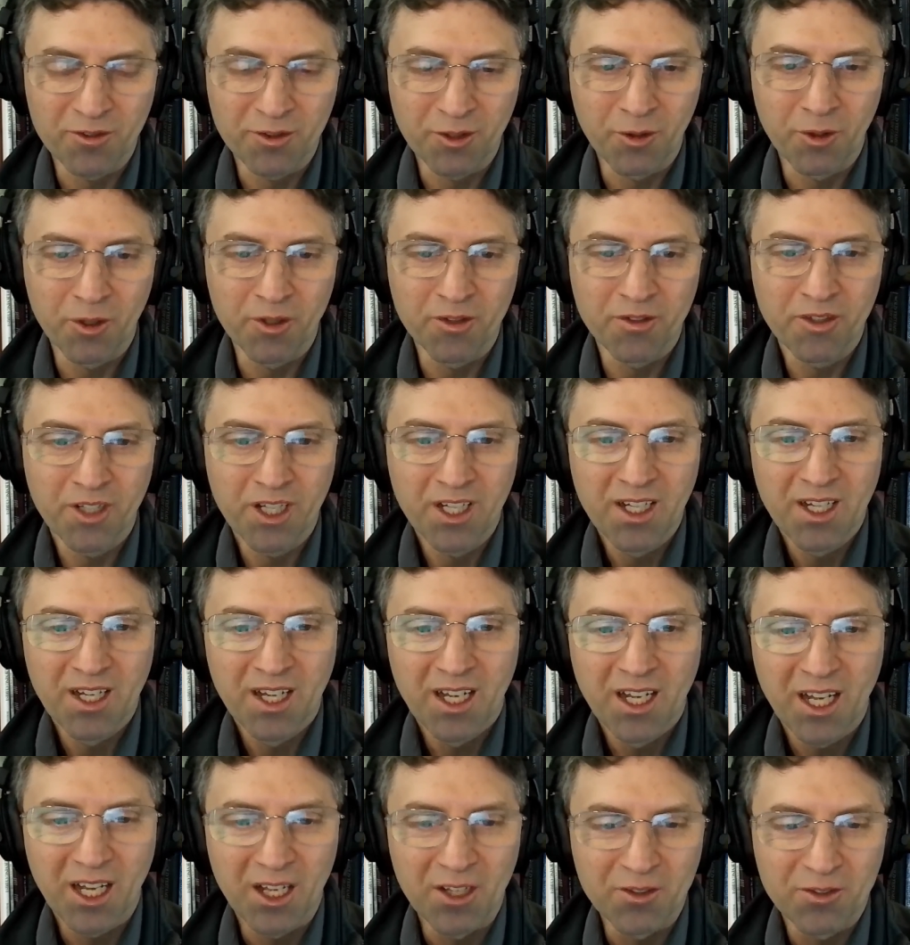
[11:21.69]
So
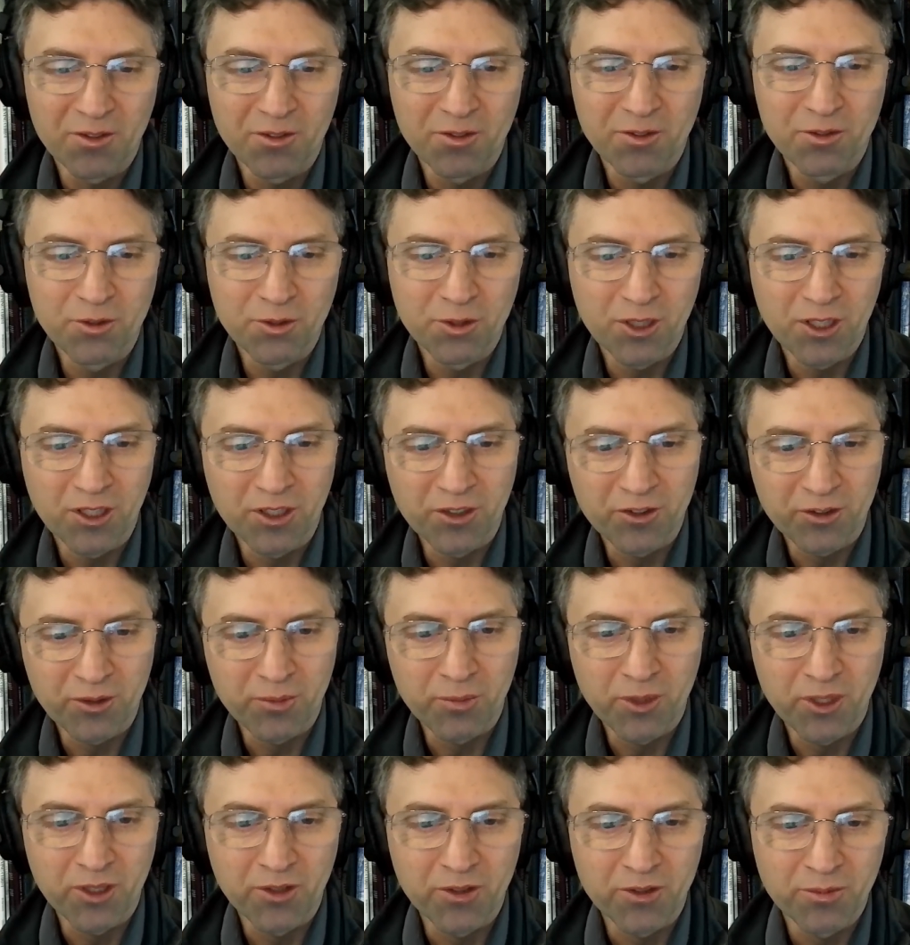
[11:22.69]
as
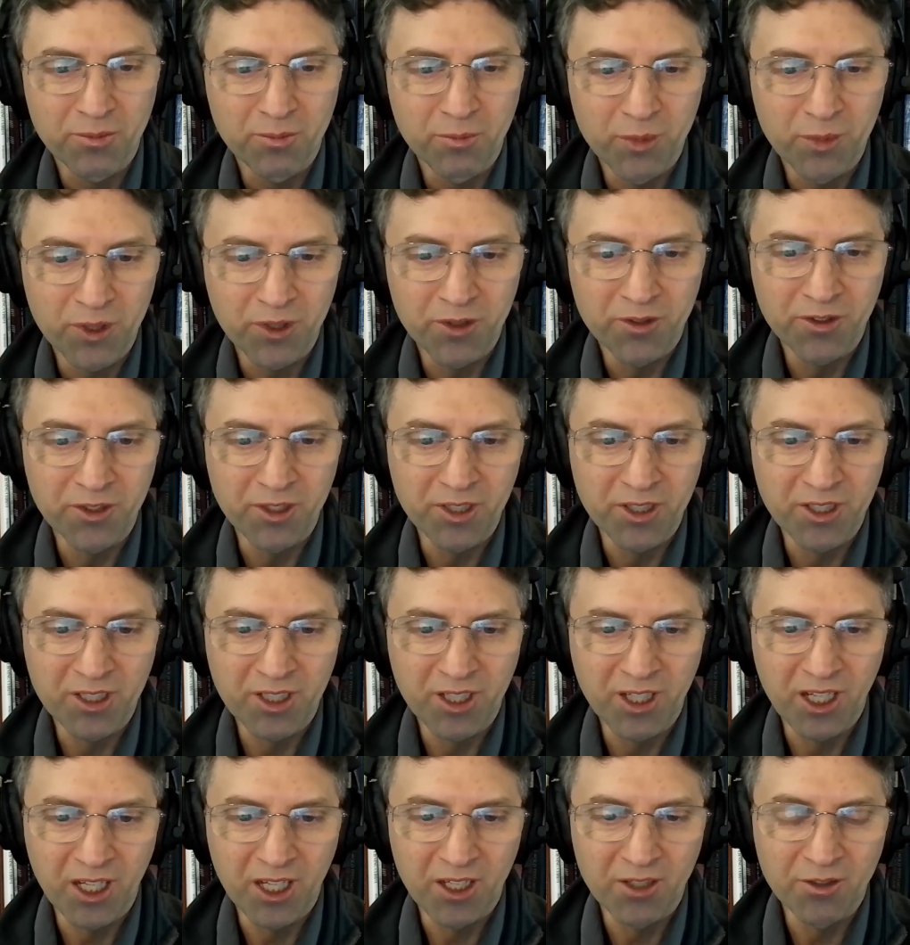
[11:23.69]
Judaism is
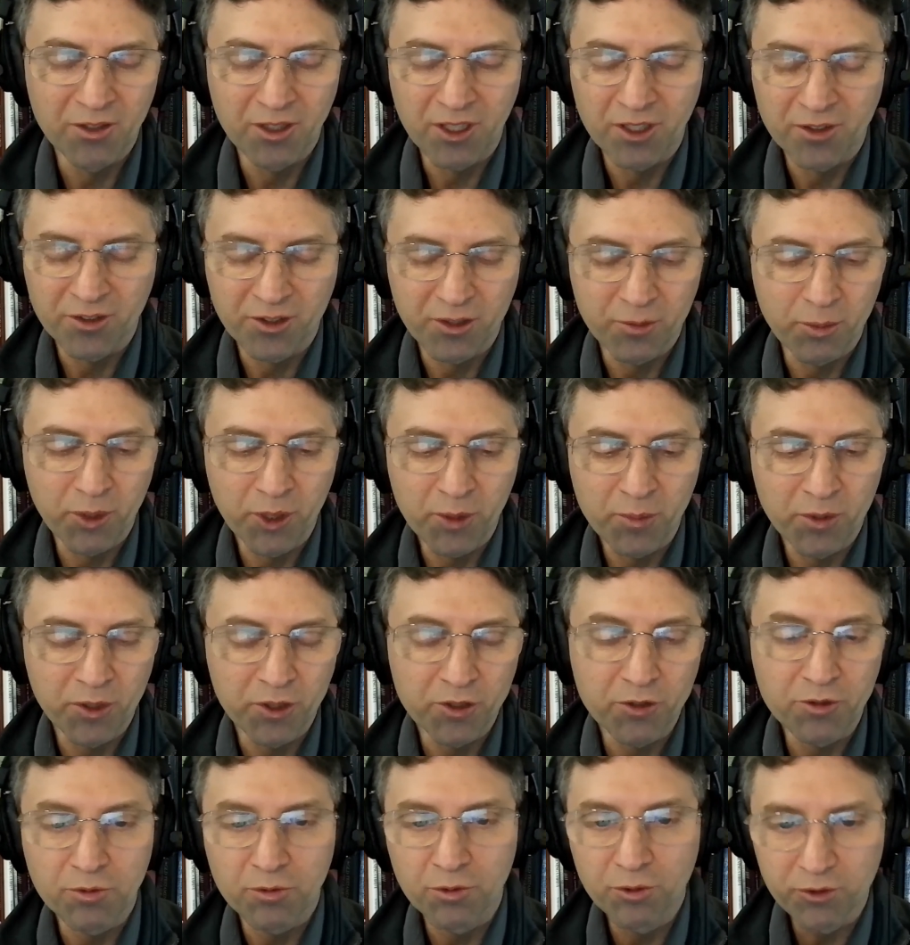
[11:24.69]
busy, as the
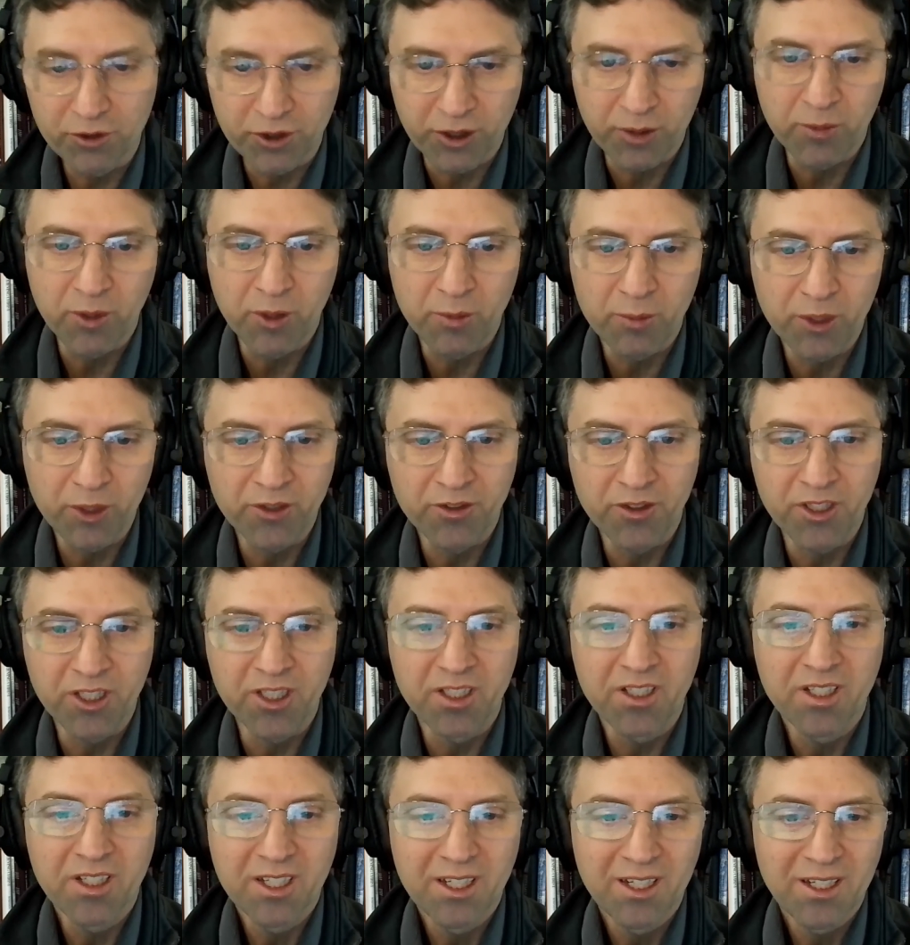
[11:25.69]
people in Jerusalem are
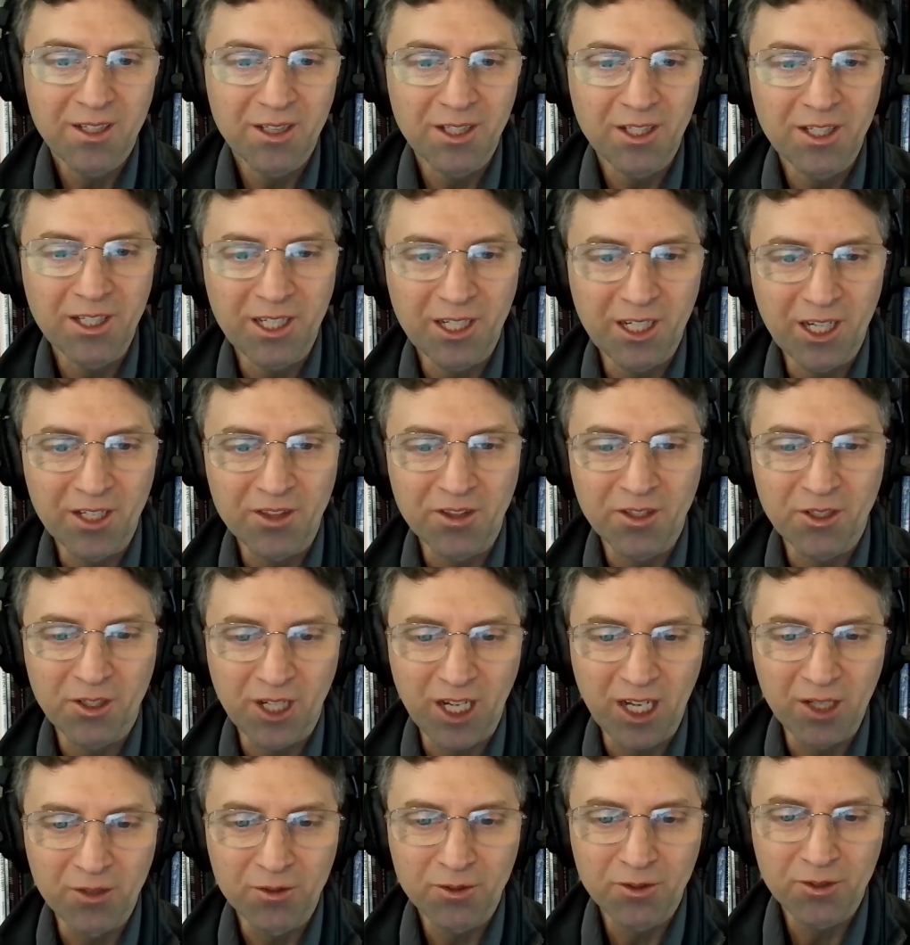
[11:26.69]
busy cleaning out their
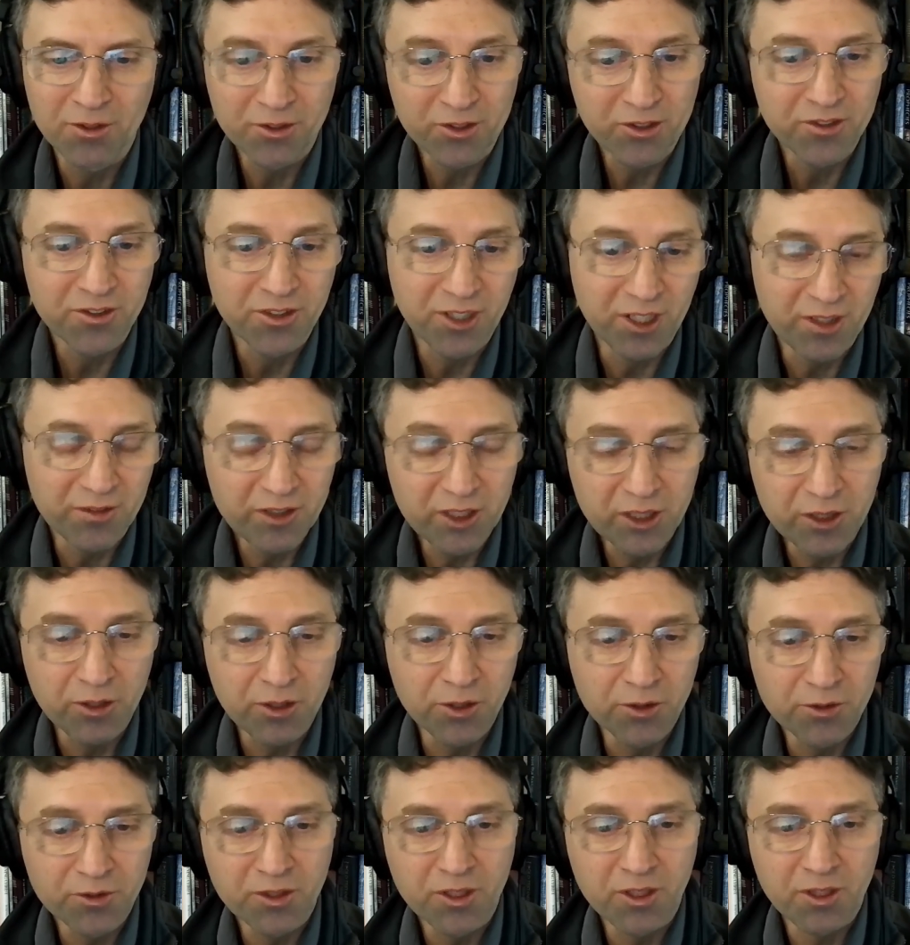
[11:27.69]
houses, the Savior
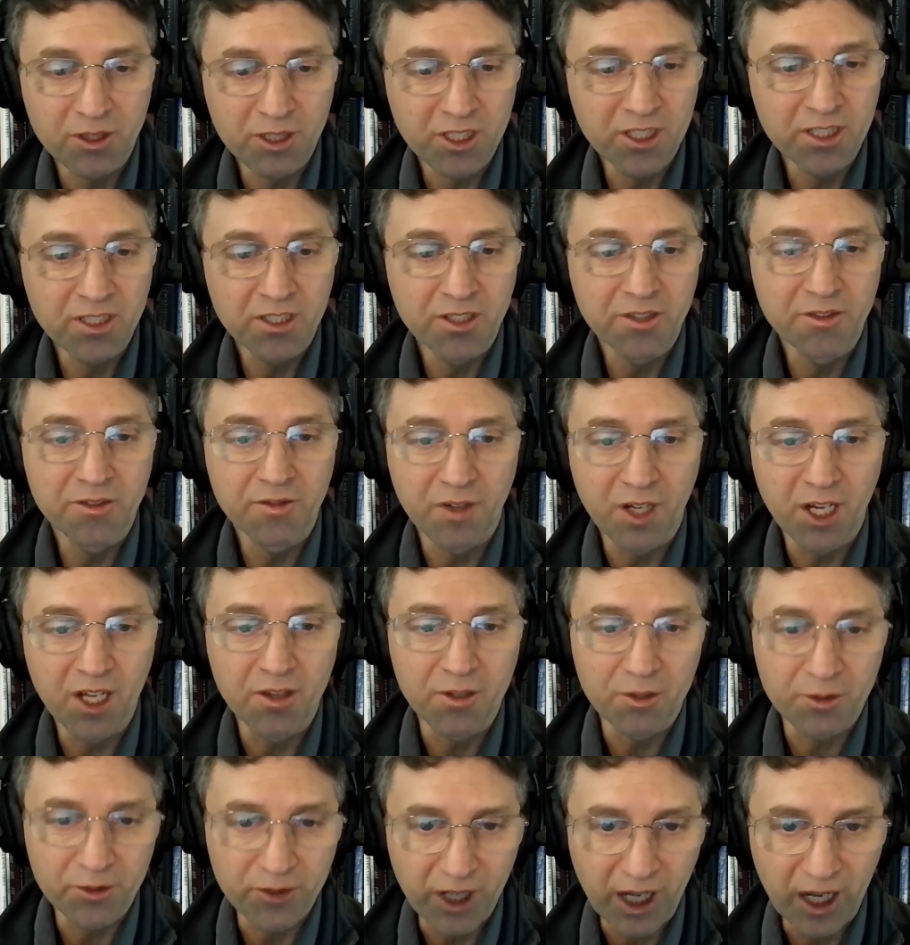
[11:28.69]
goes to clean his
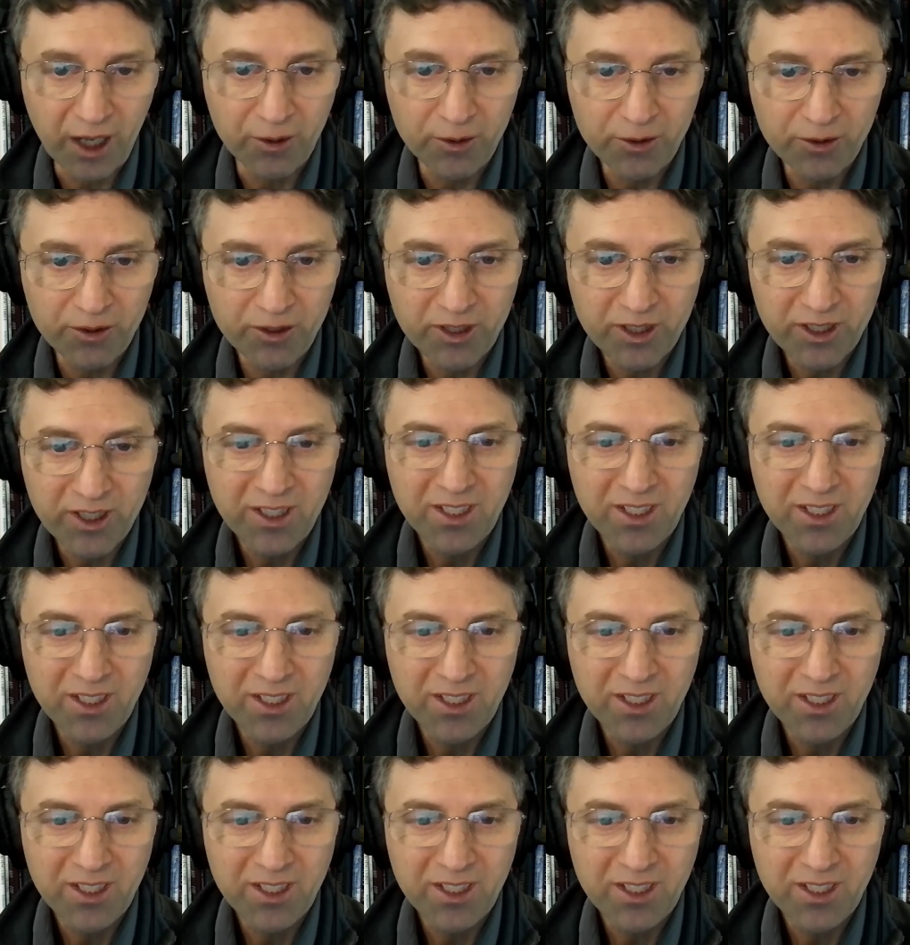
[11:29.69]
Father's house.